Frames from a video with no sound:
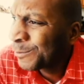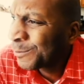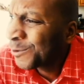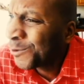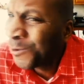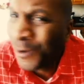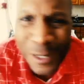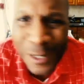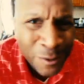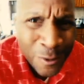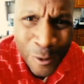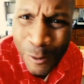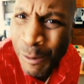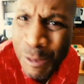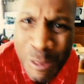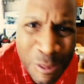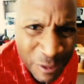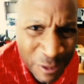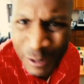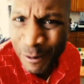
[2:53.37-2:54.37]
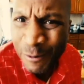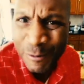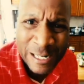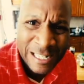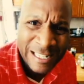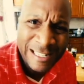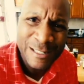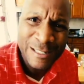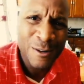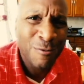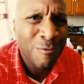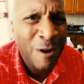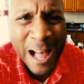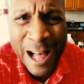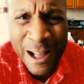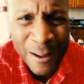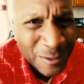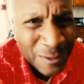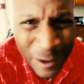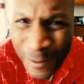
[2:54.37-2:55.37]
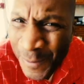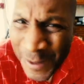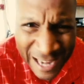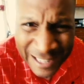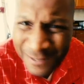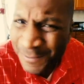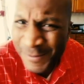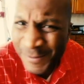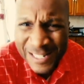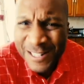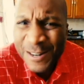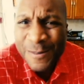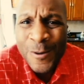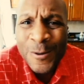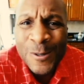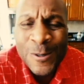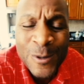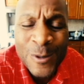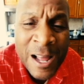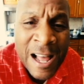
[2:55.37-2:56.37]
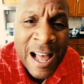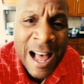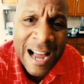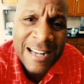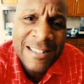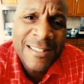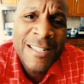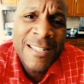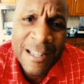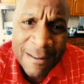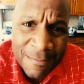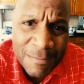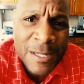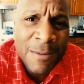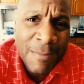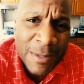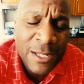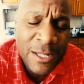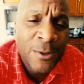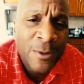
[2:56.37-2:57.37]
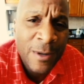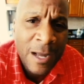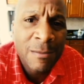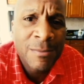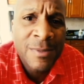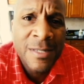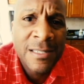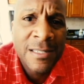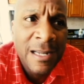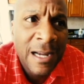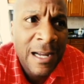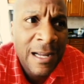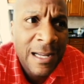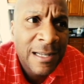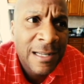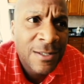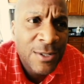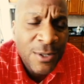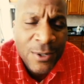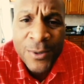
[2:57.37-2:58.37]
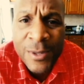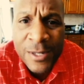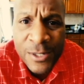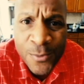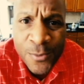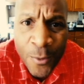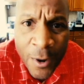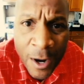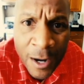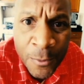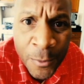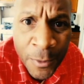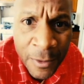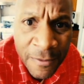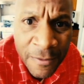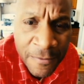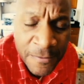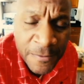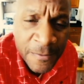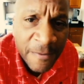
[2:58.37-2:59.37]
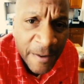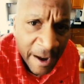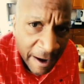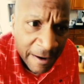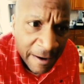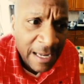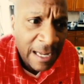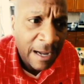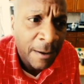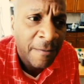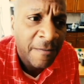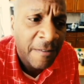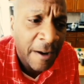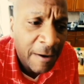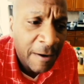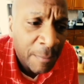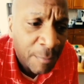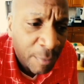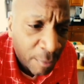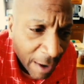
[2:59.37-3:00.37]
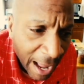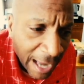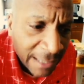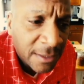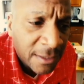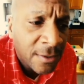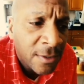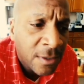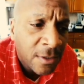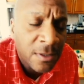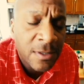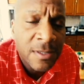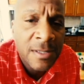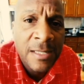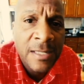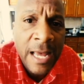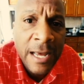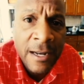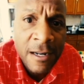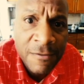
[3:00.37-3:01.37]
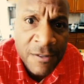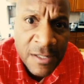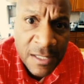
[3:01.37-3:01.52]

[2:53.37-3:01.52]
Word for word: critical theories around, I, you know, those are, I just, I'm somebody who comes uh, to this work with very, a very practical set of